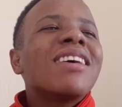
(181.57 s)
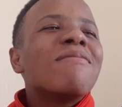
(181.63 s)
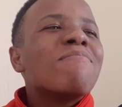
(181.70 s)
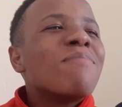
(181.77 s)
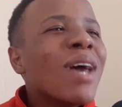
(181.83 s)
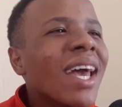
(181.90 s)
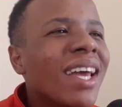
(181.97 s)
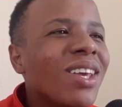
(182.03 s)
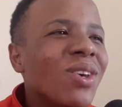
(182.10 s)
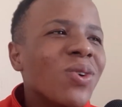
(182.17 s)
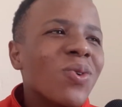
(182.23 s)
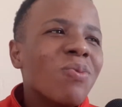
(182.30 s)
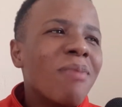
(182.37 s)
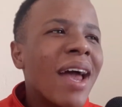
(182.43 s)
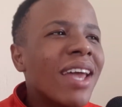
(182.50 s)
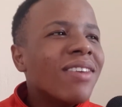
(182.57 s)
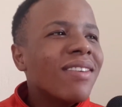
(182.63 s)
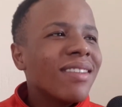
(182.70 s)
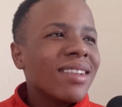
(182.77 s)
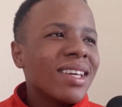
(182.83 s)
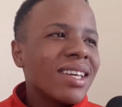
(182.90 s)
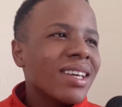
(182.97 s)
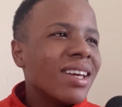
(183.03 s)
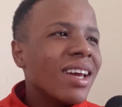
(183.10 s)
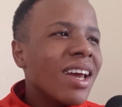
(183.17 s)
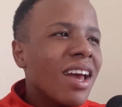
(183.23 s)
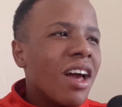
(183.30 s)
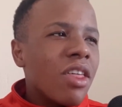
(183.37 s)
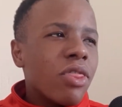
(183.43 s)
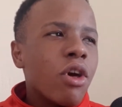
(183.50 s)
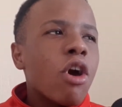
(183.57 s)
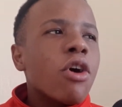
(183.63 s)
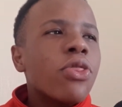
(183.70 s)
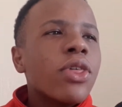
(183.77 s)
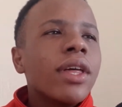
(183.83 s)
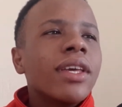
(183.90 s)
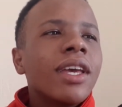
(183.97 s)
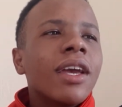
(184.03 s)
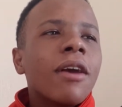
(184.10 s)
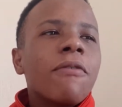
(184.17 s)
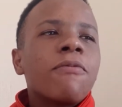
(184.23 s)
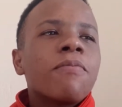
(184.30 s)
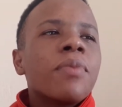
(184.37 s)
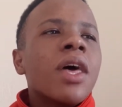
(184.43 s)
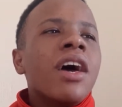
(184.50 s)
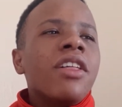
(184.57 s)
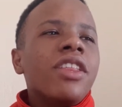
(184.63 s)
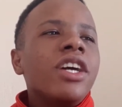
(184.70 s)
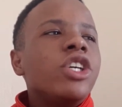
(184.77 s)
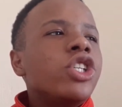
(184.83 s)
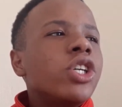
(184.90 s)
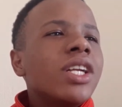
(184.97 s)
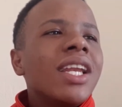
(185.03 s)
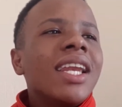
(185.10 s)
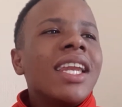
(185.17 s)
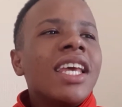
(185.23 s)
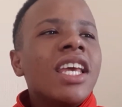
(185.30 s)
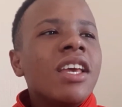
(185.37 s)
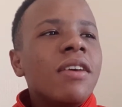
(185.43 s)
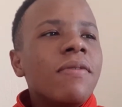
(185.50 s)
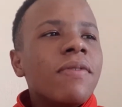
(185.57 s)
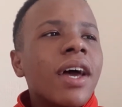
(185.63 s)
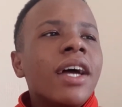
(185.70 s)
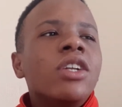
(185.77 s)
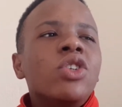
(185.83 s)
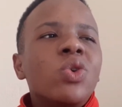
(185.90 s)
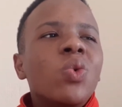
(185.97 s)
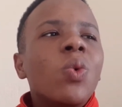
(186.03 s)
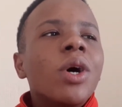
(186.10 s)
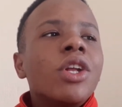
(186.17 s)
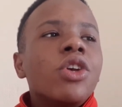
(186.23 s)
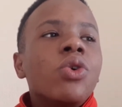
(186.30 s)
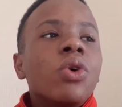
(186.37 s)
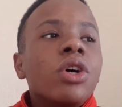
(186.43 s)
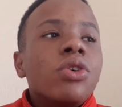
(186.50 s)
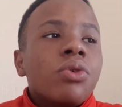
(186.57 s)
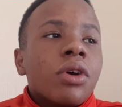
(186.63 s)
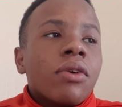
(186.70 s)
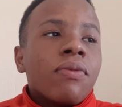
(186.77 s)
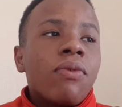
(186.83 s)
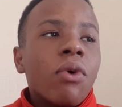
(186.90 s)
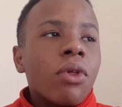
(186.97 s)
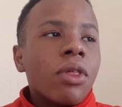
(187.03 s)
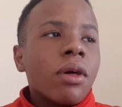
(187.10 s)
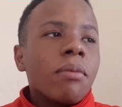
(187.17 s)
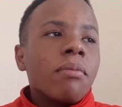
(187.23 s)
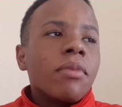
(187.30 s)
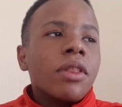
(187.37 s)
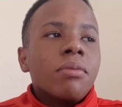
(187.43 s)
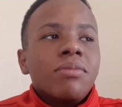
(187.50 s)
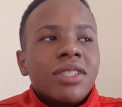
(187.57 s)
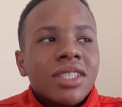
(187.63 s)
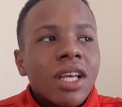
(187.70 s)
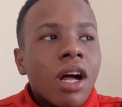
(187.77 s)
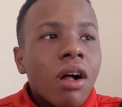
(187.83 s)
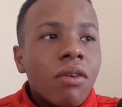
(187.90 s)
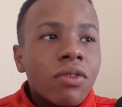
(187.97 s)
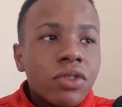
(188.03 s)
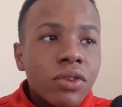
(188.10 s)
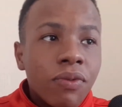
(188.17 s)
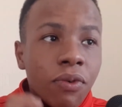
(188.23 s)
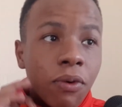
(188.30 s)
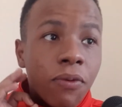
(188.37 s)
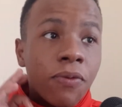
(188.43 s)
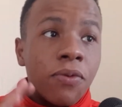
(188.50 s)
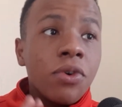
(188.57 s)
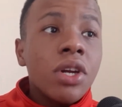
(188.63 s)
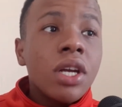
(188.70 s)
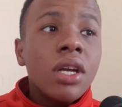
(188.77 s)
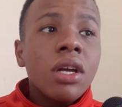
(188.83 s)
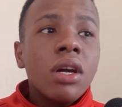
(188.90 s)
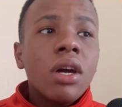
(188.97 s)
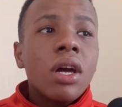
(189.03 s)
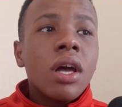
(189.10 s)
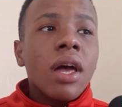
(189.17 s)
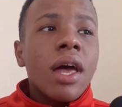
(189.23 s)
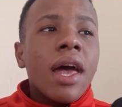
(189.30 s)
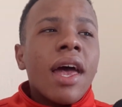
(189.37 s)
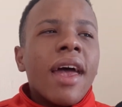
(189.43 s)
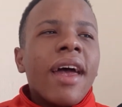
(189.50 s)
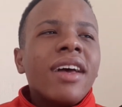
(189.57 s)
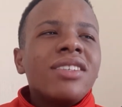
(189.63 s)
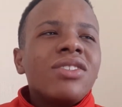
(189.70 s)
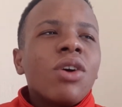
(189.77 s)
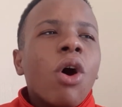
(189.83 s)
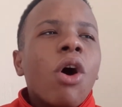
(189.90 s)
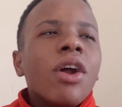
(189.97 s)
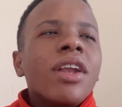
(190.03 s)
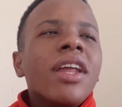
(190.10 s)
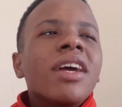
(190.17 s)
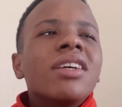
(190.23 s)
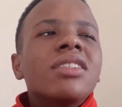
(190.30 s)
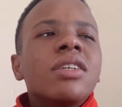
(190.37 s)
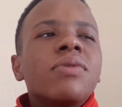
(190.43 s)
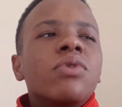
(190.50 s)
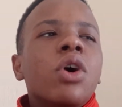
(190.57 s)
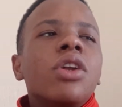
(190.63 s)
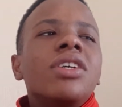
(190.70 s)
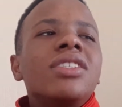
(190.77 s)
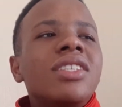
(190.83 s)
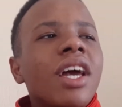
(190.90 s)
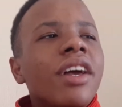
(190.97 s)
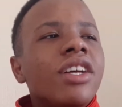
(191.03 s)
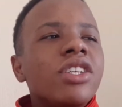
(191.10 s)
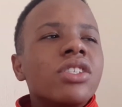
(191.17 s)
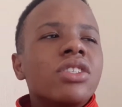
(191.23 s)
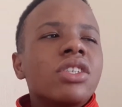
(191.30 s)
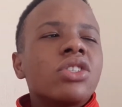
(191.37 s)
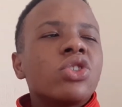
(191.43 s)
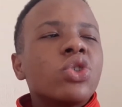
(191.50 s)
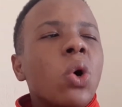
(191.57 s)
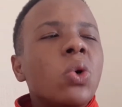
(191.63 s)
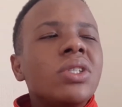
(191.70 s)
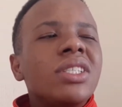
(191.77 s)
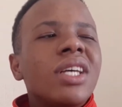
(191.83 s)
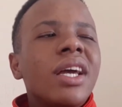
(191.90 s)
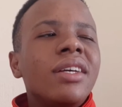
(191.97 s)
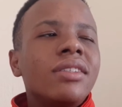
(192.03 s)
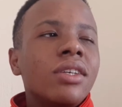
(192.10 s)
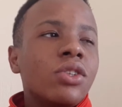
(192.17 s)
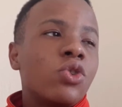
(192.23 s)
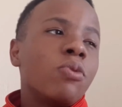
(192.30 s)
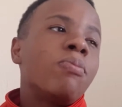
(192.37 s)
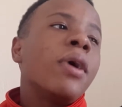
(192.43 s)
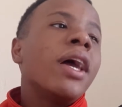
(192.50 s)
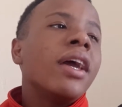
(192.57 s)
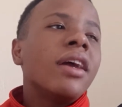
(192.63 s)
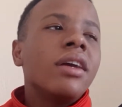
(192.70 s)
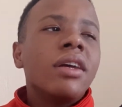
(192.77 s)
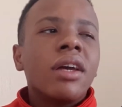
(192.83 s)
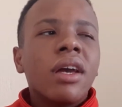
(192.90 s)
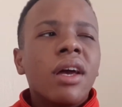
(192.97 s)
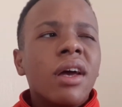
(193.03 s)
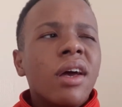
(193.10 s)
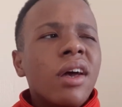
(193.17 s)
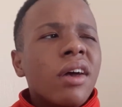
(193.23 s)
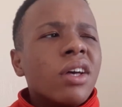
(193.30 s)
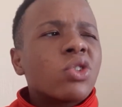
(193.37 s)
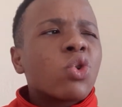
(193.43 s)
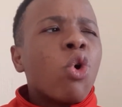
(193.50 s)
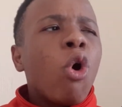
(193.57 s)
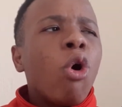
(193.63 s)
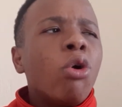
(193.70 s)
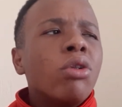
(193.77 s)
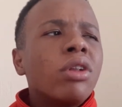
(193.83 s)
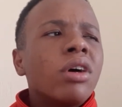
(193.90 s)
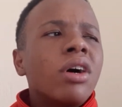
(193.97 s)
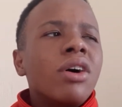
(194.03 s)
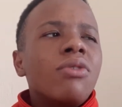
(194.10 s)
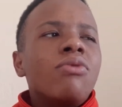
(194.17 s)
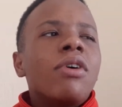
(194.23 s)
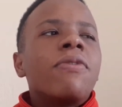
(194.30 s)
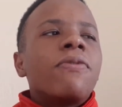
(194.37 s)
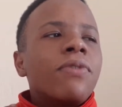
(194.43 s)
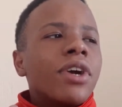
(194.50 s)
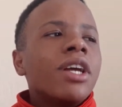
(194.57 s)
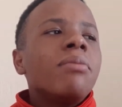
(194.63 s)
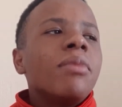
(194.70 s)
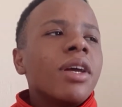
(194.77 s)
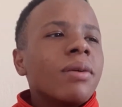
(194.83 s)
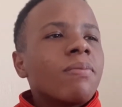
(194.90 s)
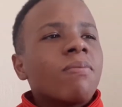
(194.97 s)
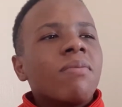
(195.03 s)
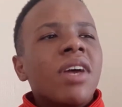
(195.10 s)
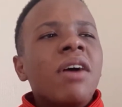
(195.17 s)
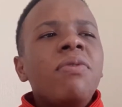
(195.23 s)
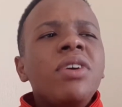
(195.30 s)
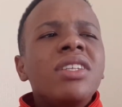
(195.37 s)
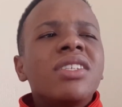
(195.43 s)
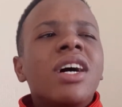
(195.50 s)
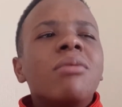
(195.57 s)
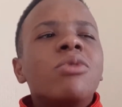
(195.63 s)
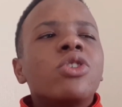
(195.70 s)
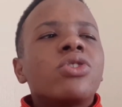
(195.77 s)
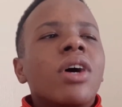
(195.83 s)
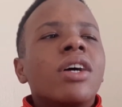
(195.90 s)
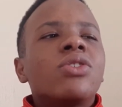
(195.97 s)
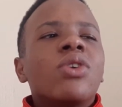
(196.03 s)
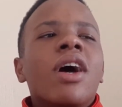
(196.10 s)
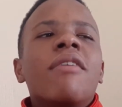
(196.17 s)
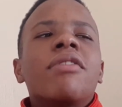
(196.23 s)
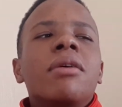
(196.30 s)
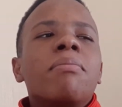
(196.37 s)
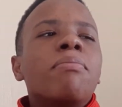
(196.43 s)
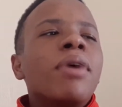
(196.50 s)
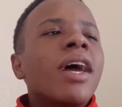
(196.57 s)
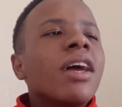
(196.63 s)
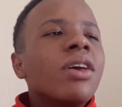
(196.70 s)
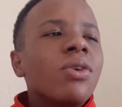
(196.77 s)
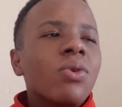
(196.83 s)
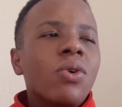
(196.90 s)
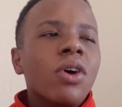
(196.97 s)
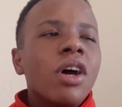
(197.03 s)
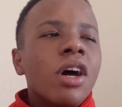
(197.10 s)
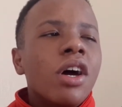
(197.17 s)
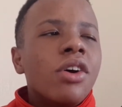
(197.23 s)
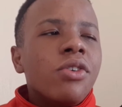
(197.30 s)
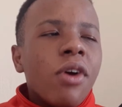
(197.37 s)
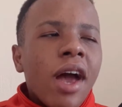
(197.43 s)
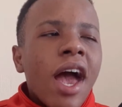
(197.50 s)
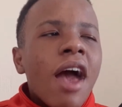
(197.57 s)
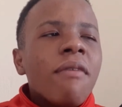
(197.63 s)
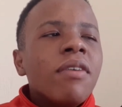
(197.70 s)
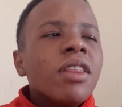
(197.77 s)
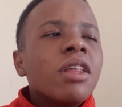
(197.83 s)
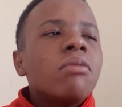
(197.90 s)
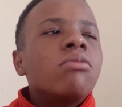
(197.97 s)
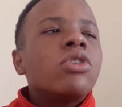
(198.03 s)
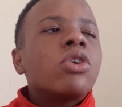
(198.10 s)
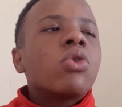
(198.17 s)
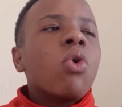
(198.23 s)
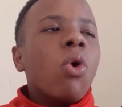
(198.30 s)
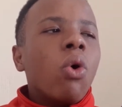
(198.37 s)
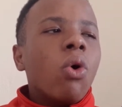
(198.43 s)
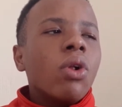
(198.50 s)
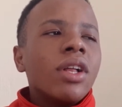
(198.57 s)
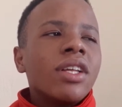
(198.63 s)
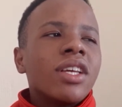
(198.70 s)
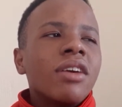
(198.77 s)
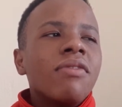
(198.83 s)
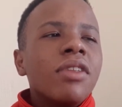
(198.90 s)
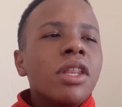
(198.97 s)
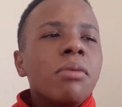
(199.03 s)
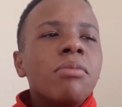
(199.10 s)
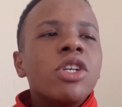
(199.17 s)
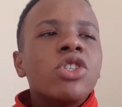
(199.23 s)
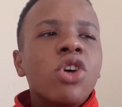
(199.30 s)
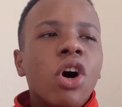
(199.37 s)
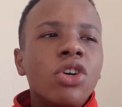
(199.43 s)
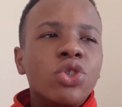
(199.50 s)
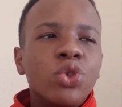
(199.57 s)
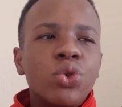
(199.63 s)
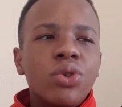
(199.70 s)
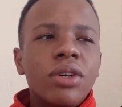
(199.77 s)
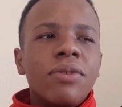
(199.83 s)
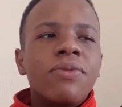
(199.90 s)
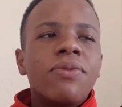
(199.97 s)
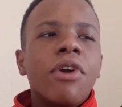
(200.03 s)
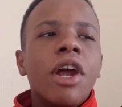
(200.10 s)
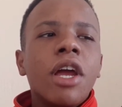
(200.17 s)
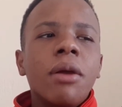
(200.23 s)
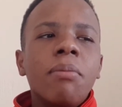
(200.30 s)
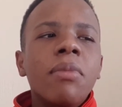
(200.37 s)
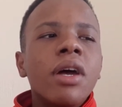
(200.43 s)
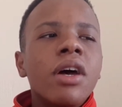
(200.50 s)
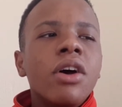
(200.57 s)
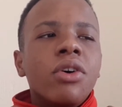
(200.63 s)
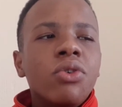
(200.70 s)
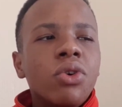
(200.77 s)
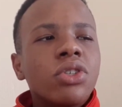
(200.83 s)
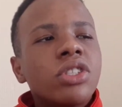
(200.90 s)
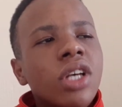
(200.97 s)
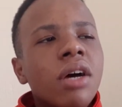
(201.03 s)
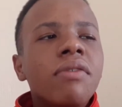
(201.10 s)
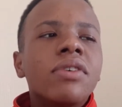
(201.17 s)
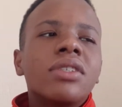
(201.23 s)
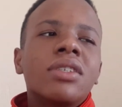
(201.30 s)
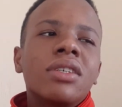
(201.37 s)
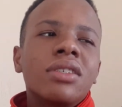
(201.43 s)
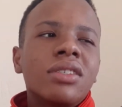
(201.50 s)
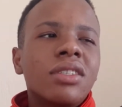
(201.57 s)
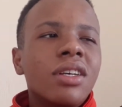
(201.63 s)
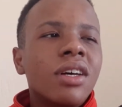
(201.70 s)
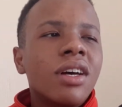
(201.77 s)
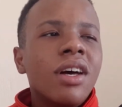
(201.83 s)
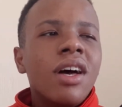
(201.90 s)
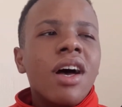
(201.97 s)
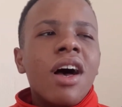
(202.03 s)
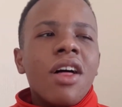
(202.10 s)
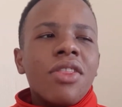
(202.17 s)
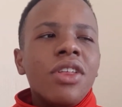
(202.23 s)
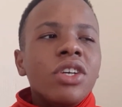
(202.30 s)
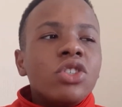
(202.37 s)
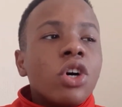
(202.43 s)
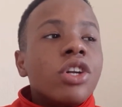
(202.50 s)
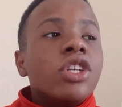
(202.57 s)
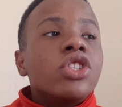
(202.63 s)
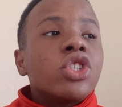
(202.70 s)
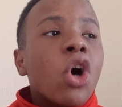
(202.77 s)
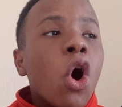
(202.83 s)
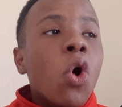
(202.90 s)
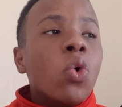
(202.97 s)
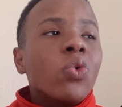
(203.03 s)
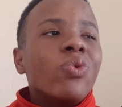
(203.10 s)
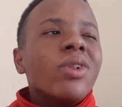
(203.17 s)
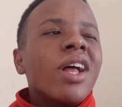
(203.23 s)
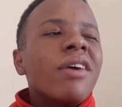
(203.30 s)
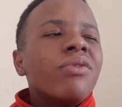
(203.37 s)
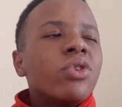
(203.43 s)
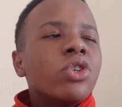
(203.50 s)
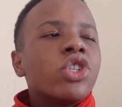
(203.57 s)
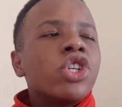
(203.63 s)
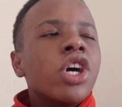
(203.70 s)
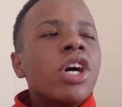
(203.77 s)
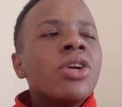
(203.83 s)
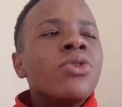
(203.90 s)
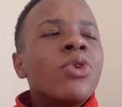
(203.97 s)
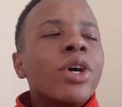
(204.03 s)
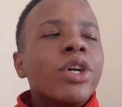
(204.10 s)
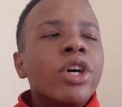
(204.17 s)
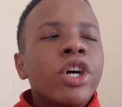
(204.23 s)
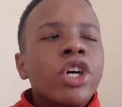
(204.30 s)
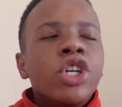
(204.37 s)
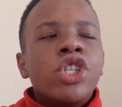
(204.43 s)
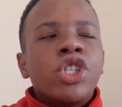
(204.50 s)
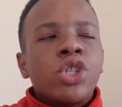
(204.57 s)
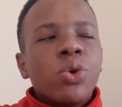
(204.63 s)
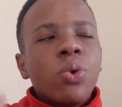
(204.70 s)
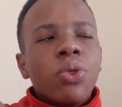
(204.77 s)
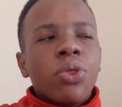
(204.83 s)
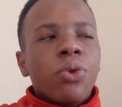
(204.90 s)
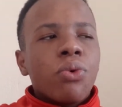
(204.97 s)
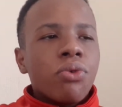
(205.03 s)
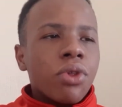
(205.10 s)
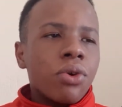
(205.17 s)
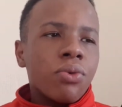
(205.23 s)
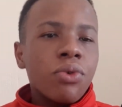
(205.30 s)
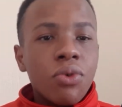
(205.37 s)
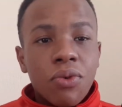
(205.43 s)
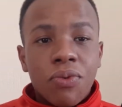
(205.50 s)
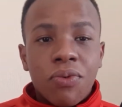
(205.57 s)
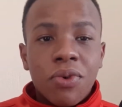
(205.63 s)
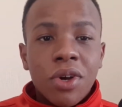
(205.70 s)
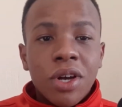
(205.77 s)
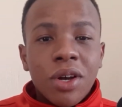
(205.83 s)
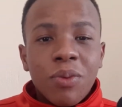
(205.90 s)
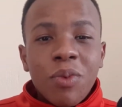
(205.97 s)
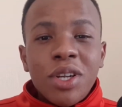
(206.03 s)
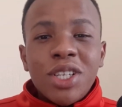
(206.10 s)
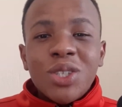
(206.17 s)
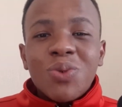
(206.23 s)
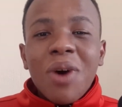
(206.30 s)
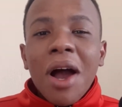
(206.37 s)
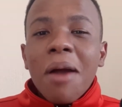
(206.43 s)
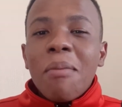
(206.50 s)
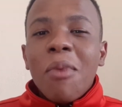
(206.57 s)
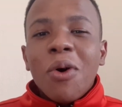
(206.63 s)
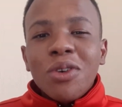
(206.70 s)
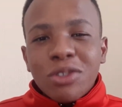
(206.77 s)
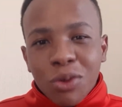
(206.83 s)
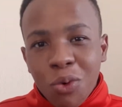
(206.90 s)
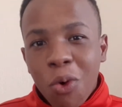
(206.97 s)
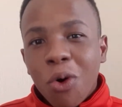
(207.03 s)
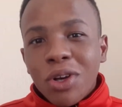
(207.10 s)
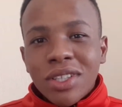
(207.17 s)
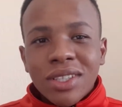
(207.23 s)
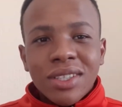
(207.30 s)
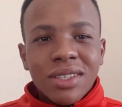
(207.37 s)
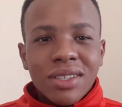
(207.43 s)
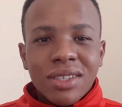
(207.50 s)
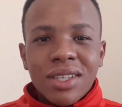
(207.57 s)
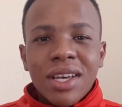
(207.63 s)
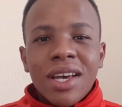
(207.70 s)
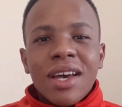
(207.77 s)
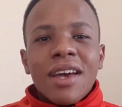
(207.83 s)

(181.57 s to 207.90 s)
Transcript: them pay you manually, they are thinking if they should leave and do what you are doing for themselves for free, as there are negative connotations associated to paying. It's called reframing. Every time you try to have them pay you, you're having them recall and giving them a chance to reframe your services. This on its own will have your churn rate shoot through the roof, which is why most courses